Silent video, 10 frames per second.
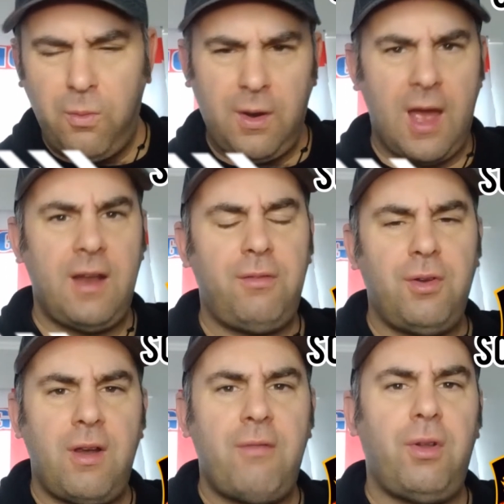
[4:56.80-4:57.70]
Kind of
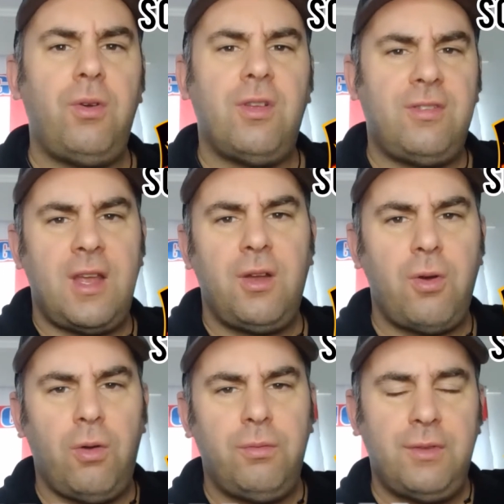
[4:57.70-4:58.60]
going to have a look at
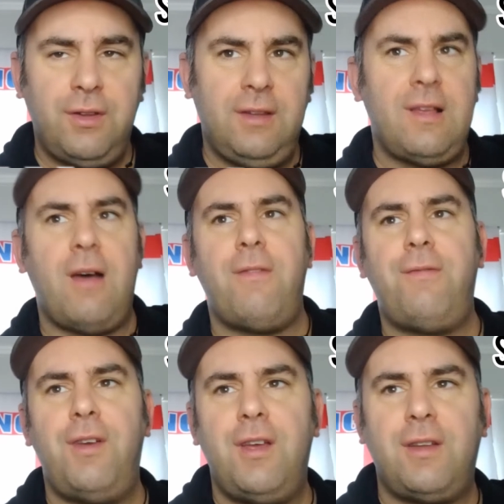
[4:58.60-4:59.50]
Senegal. This is our
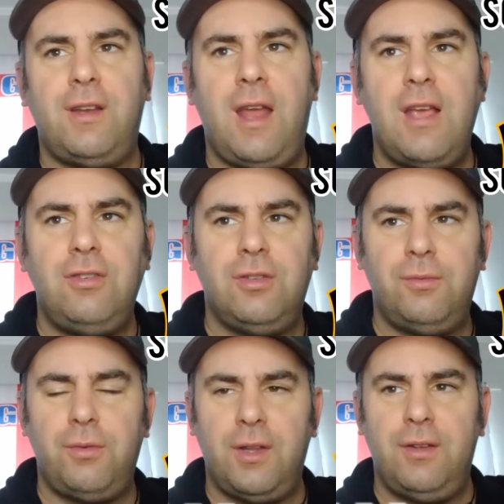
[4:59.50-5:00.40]
third nation
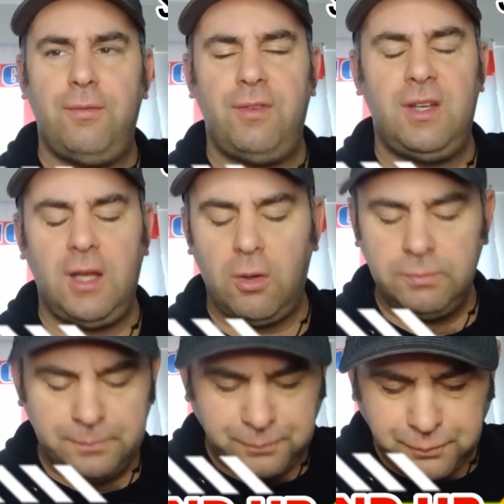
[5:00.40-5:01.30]
for this video.
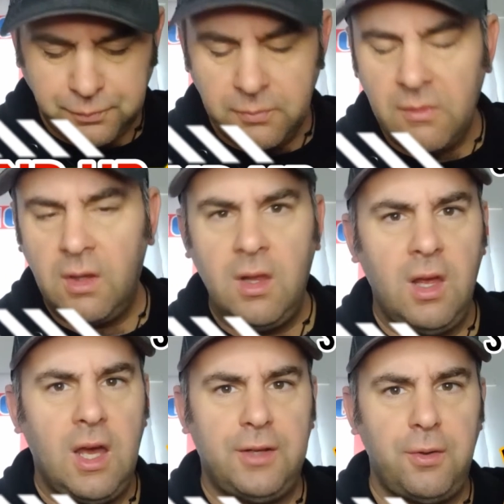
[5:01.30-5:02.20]

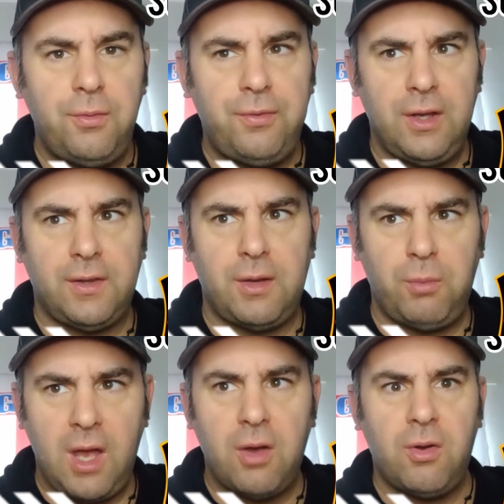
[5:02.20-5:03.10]
I do feel that
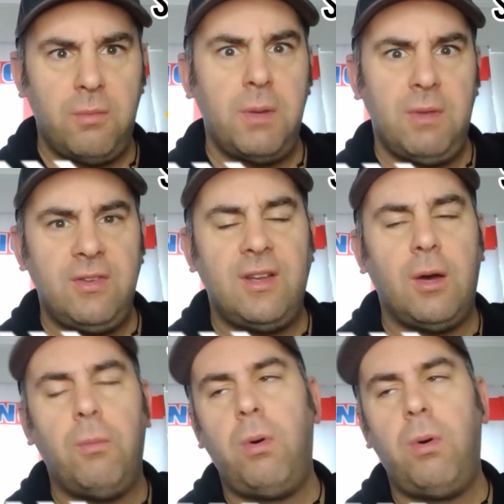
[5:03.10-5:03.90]
we are going to be missing out